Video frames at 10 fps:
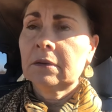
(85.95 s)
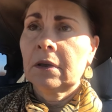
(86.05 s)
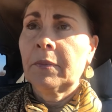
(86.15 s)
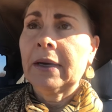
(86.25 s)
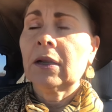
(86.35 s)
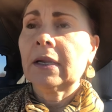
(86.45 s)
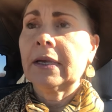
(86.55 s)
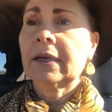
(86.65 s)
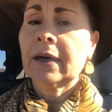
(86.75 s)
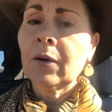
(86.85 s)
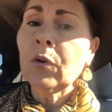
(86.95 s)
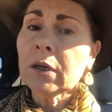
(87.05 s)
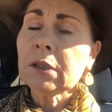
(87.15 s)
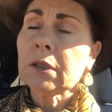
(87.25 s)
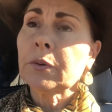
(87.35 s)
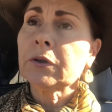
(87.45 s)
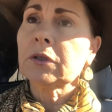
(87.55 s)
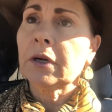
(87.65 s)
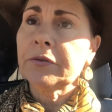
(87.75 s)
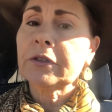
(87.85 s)
mail lady, I worked at the
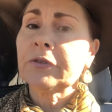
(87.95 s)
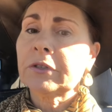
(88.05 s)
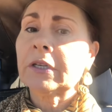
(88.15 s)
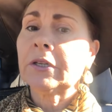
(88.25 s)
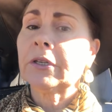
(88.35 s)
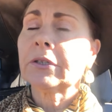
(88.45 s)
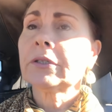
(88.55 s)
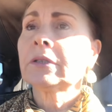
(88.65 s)
post office for 10 years,